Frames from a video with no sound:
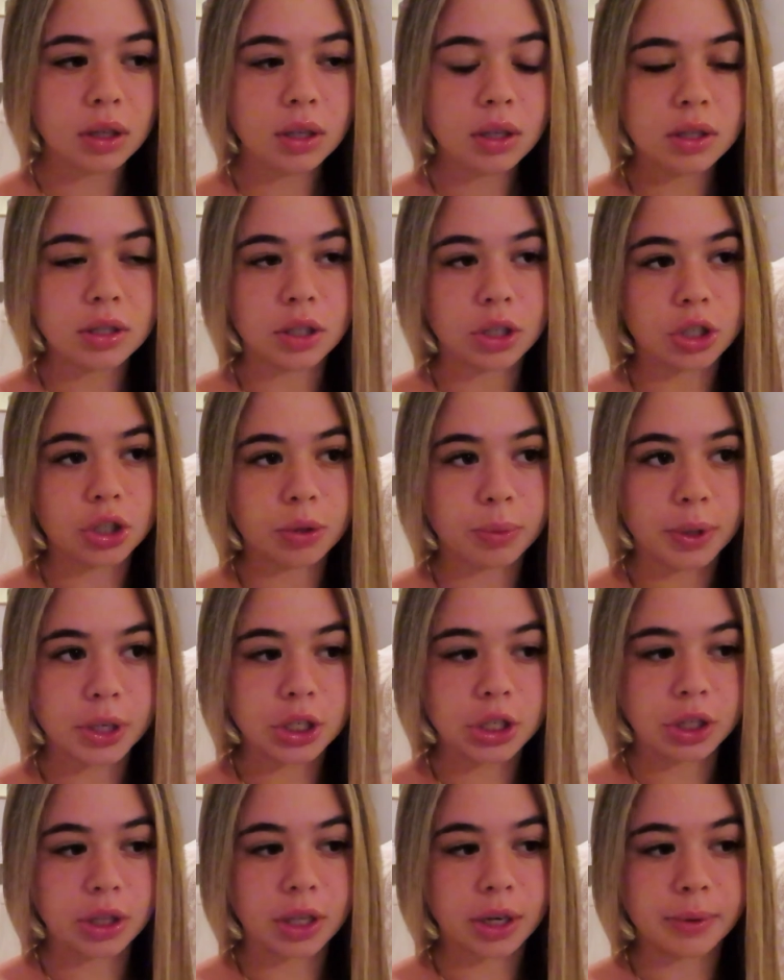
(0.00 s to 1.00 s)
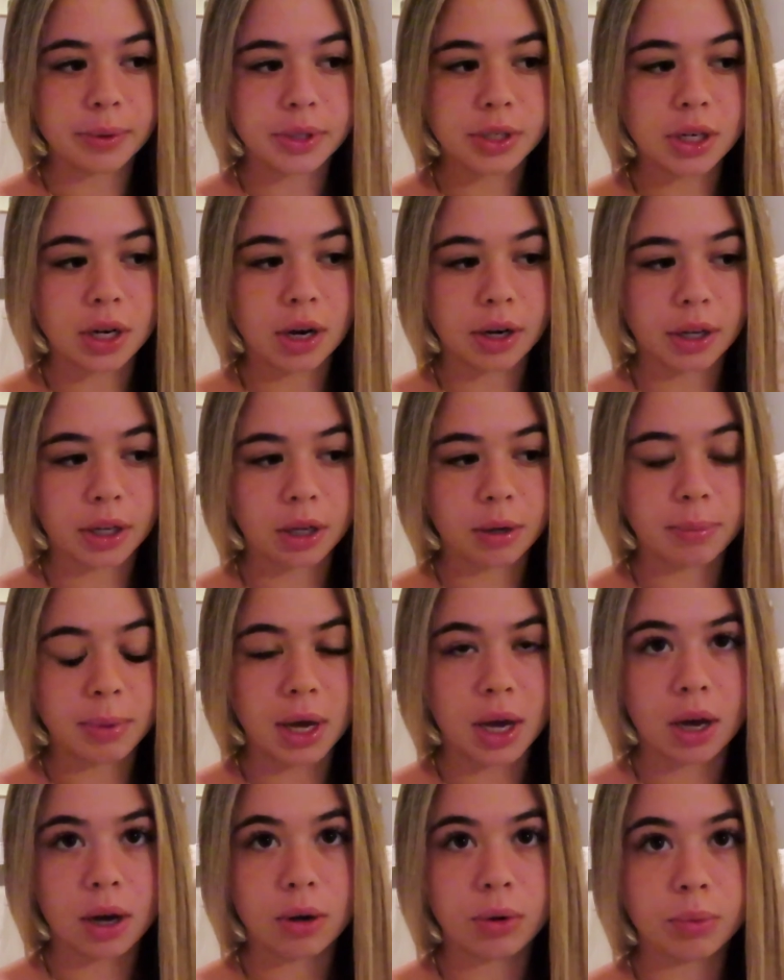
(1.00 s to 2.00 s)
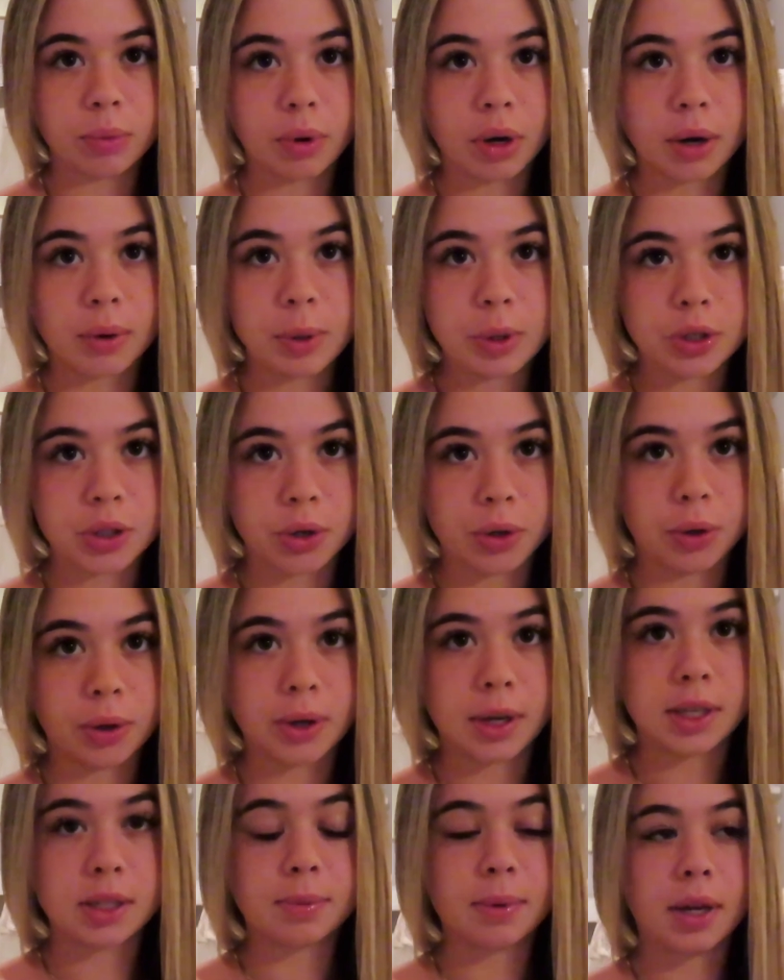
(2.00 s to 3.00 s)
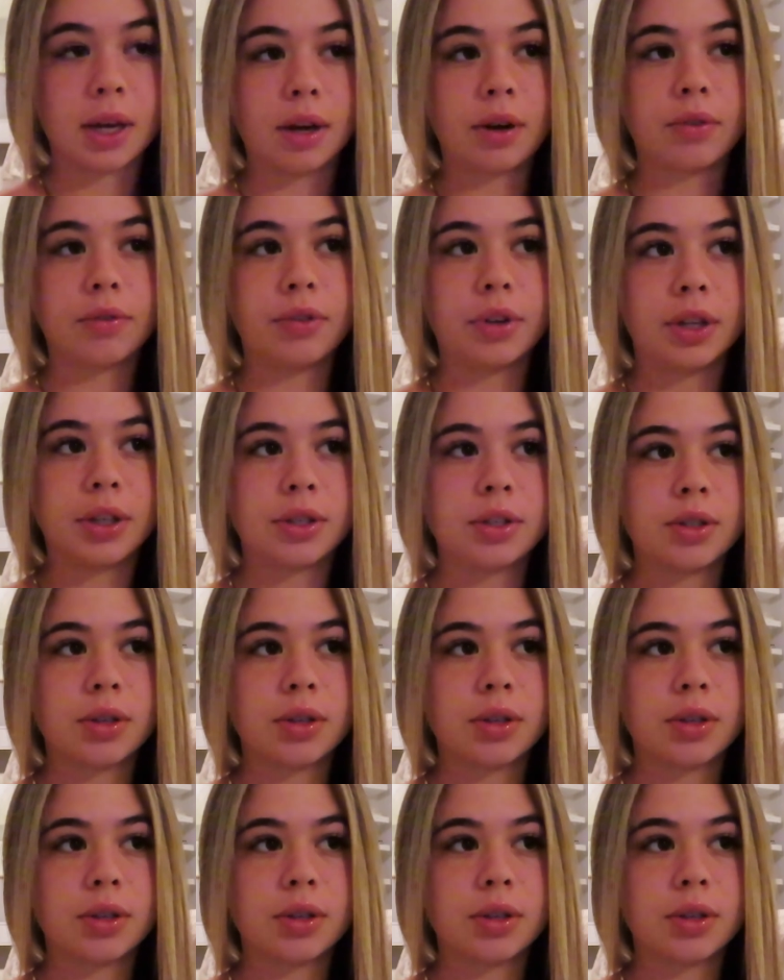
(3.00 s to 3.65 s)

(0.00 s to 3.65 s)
situation that I was talking about where I was showing you guys my outfit.